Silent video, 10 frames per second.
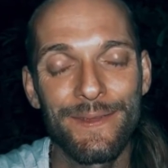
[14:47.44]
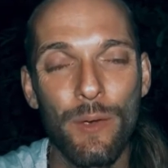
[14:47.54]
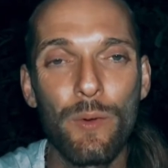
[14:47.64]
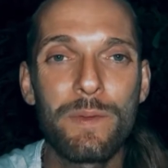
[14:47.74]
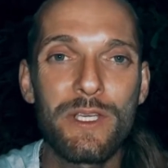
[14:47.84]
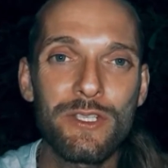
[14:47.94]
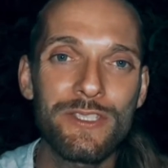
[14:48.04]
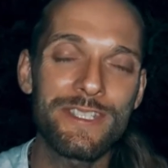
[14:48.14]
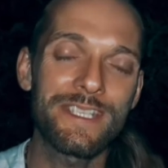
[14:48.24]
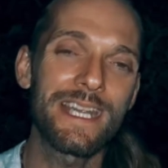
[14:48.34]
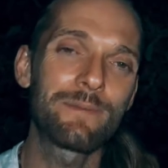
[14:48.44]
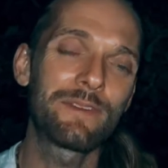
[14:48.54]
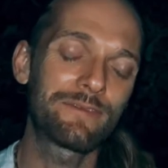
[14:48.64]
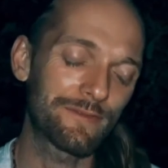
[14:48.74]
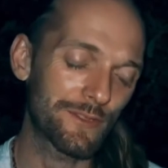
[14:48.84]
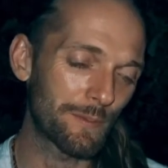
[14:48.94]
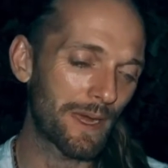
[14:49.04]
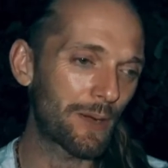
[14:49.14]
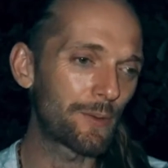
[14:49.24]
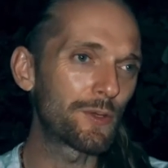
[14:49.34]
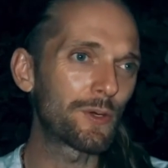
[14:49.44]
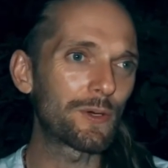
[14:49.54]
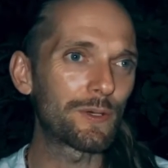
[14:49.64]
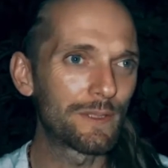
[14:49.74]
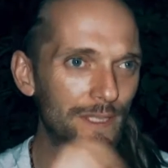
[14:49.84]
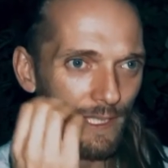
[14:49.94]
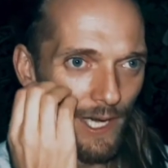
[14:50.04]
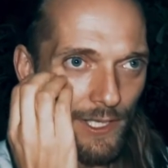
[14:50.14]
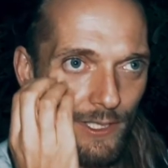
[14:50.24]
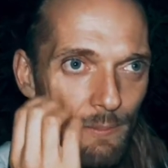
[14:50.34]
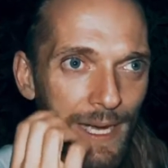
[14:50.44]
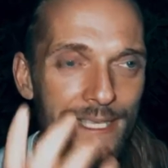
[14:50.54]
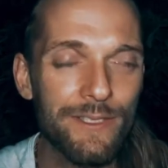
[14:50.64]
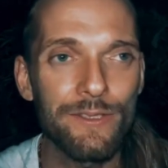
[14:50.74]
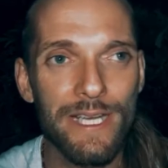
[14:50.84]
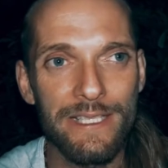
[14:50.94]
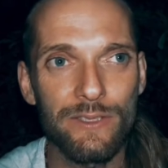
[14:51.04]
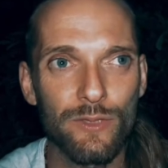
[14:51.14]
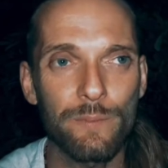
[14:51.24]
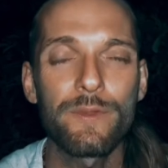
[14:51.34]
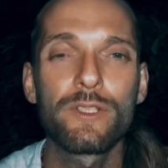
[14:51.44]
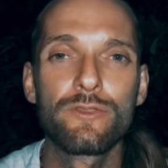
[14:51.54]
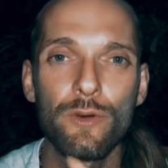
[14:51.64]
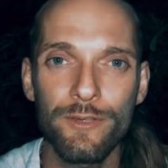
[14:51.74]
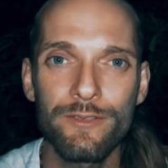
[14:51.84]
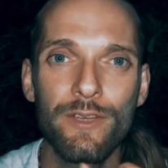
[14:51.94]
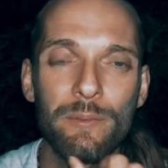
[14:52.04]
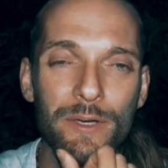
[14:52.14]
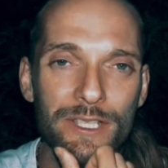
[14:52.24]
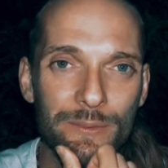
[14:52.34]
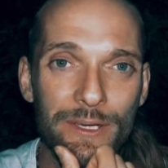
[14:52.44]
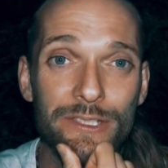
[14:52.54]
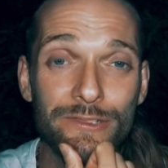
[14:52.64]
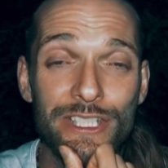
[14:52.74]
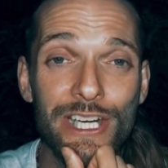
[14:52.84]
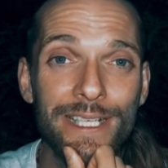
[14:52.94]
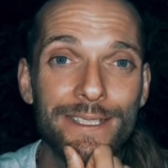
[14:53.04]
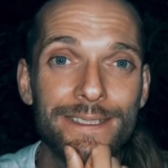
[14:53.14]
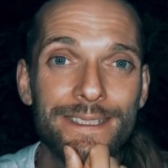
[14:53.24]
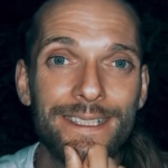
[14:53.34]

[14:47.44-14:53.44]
It would be just the same if somehow your carnal mind could interrupt the growth of your body when you're a child.